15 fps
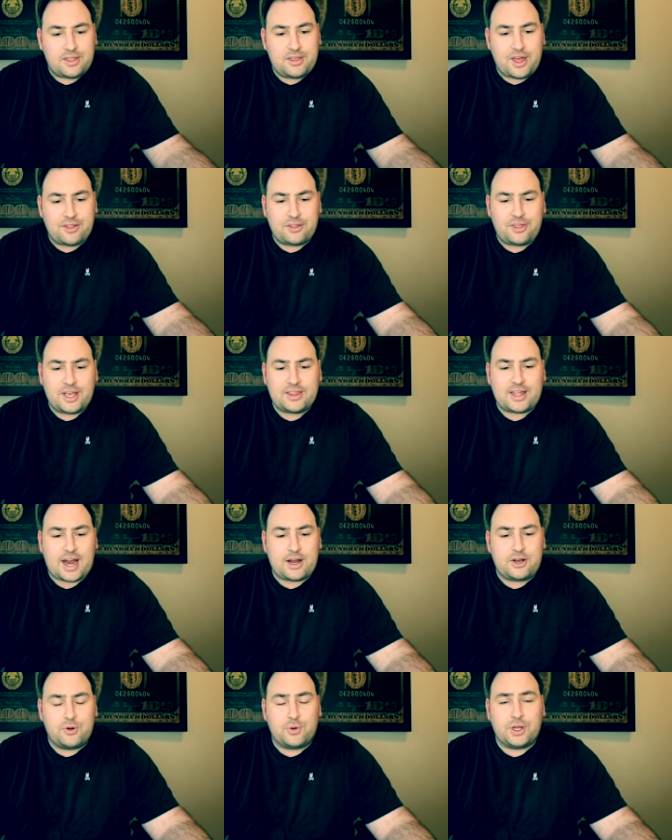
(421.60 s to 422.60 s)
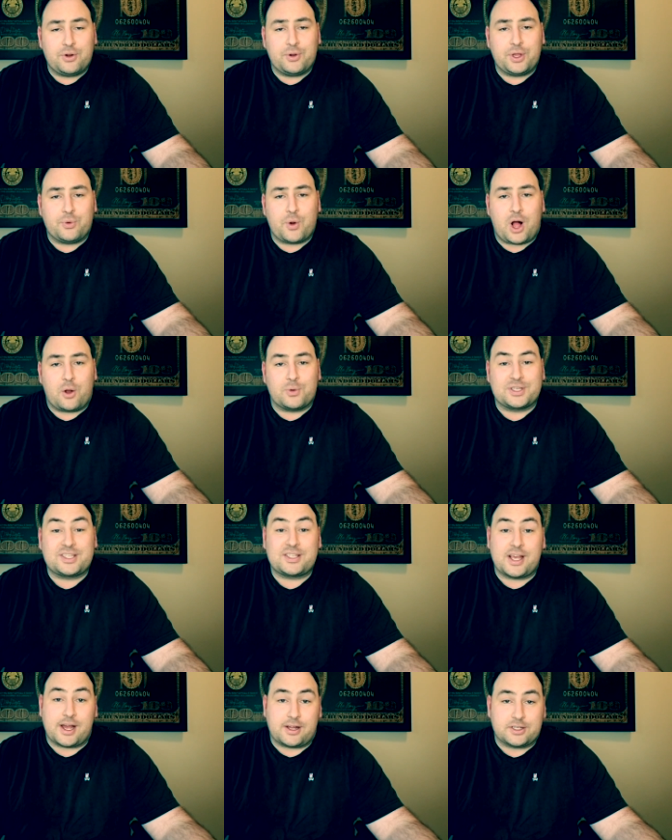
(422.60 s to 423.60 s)
the other thing that I knew really, really well was
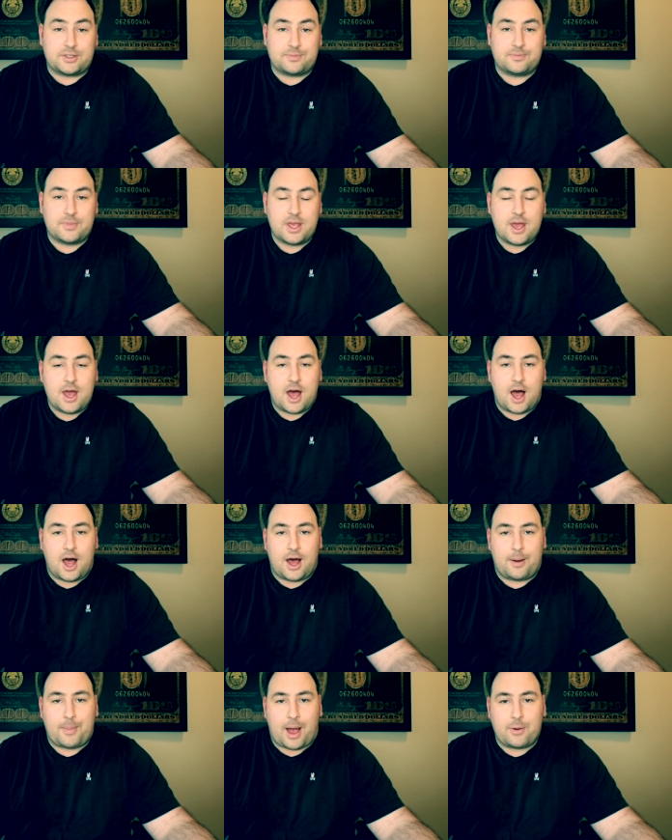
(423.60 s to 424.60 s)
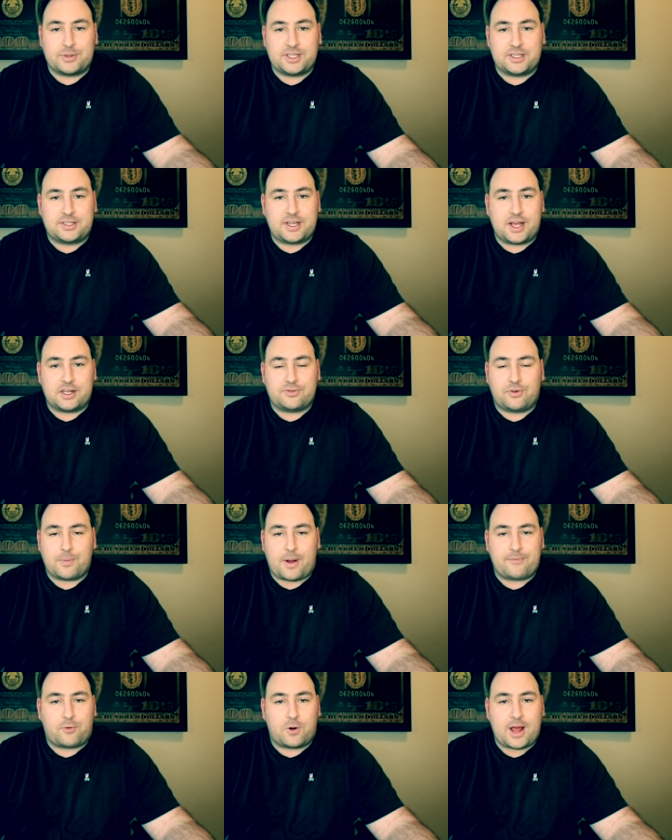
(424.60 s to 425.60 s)
sales. Um, I was in sales for
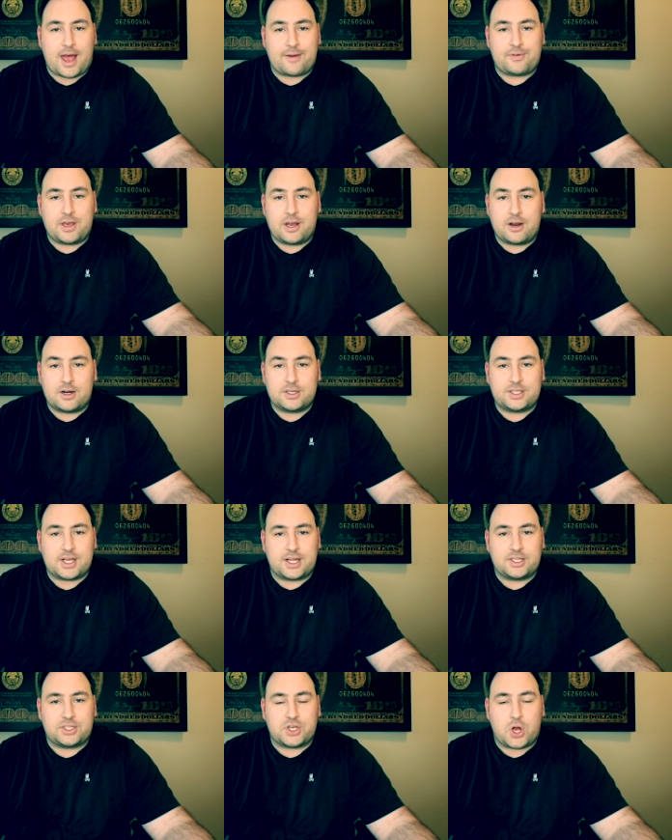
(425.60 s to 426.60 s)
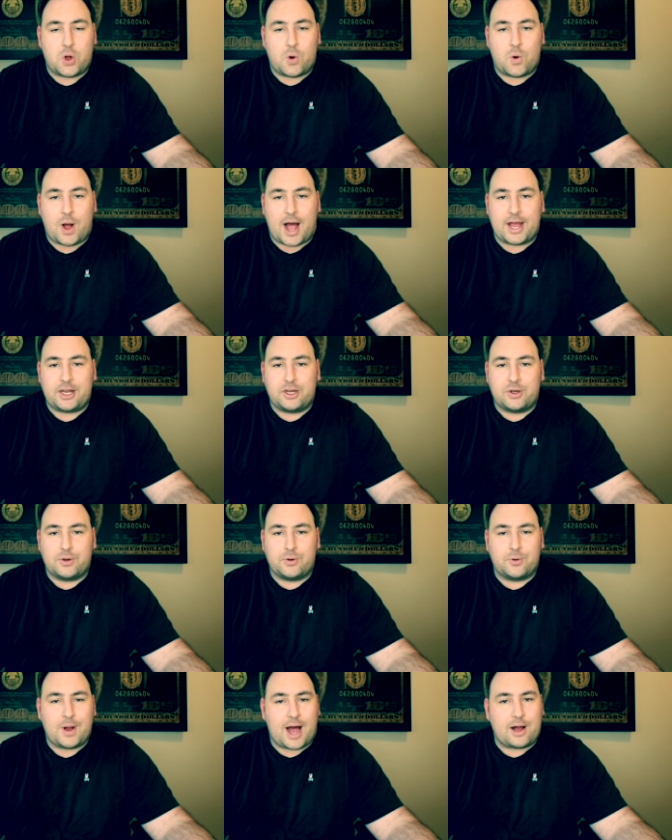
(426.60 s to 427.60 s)
about four and a half years, and so I
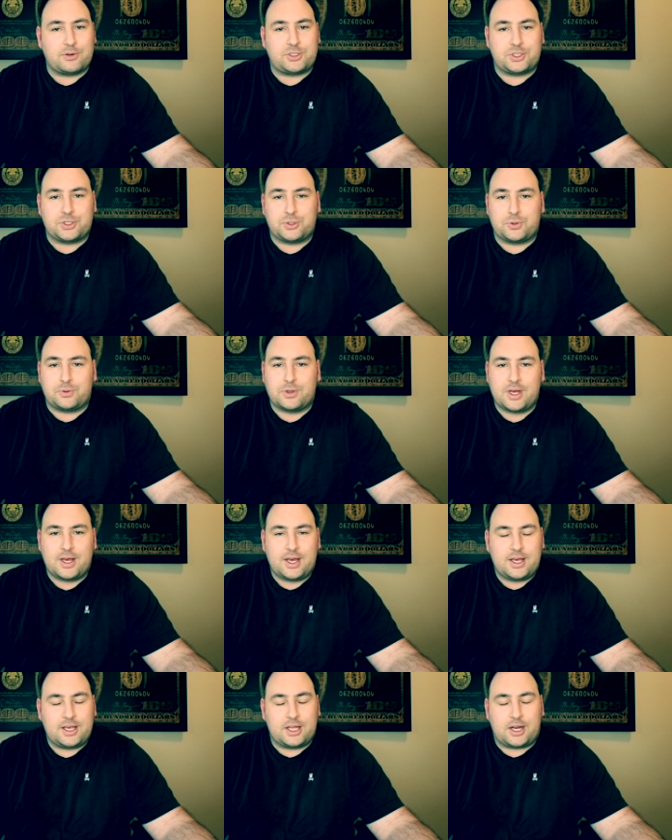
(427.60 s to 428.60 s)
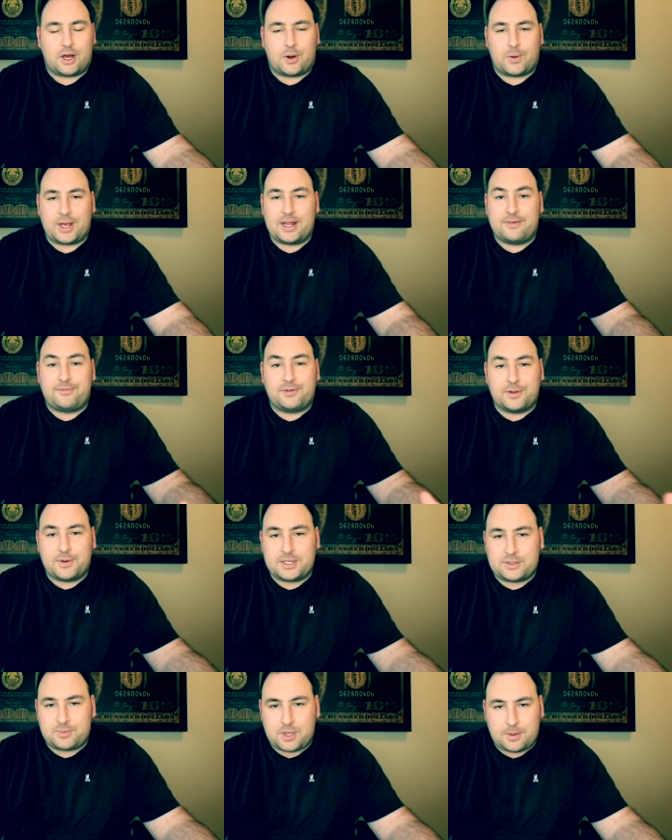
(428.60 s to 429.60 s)
knew how to, you know,
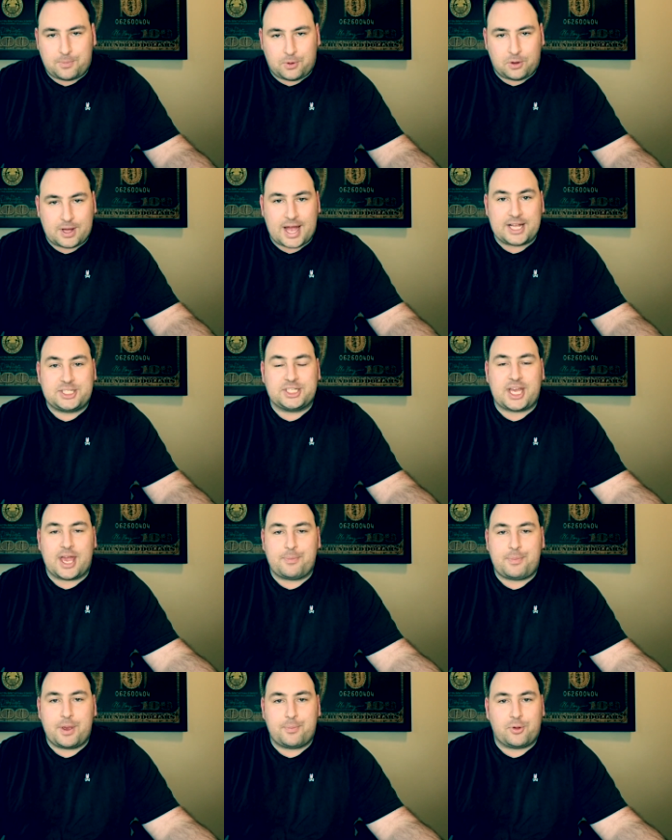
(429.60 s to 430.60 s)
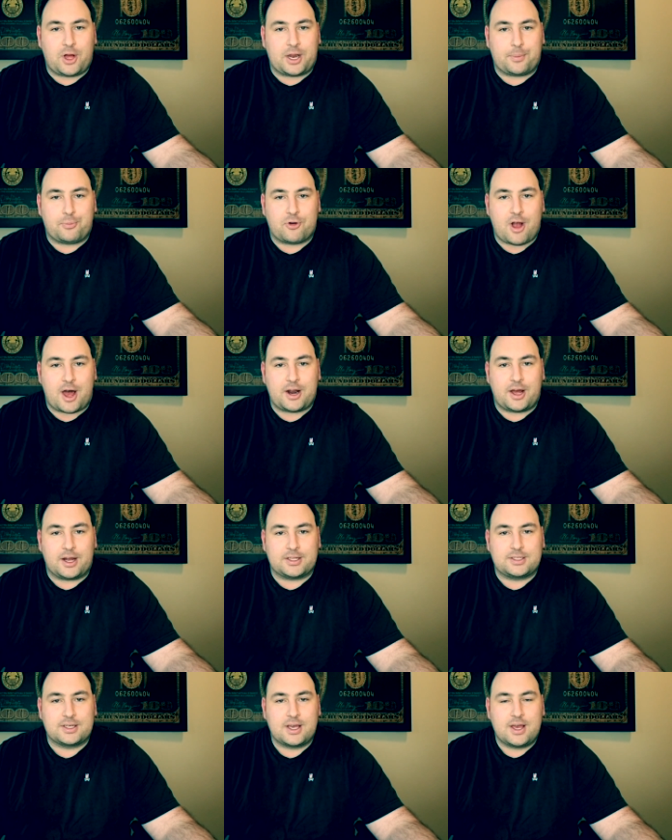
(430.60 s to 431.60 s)
influence people, educate people on a
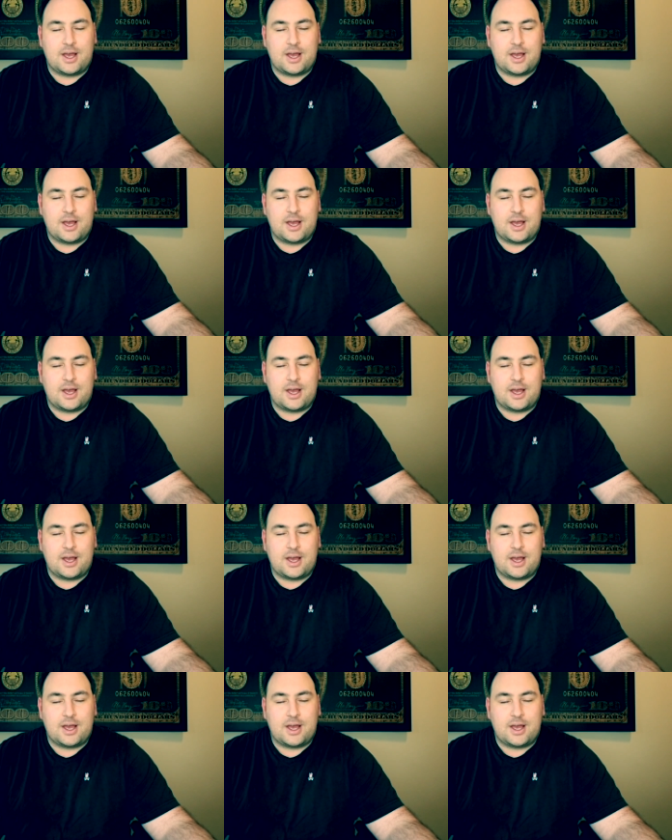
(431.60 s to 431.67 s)
product,